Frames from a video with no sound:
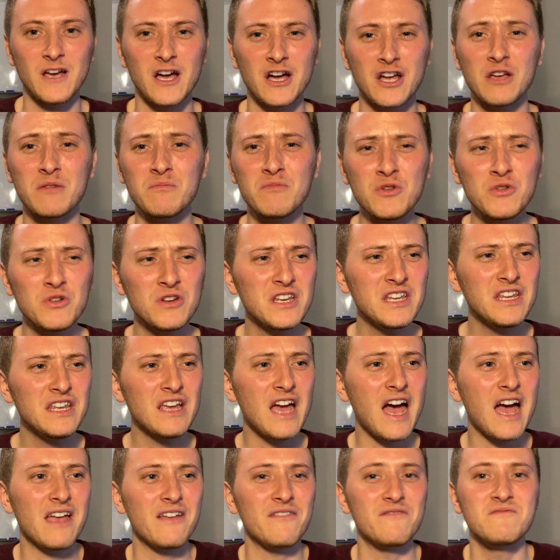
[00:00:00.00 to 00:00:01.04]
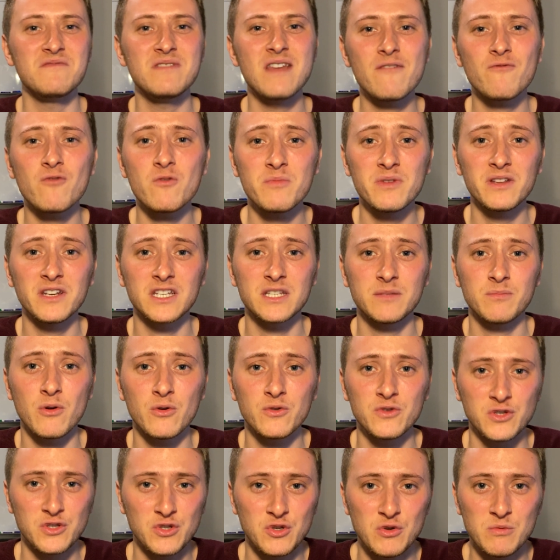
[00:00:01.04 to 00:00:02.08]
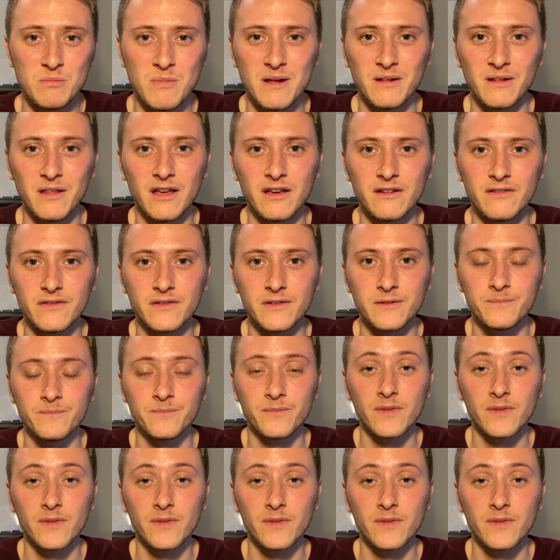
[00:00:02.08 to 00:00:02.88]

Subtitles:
a community I have never been exposed to in my life.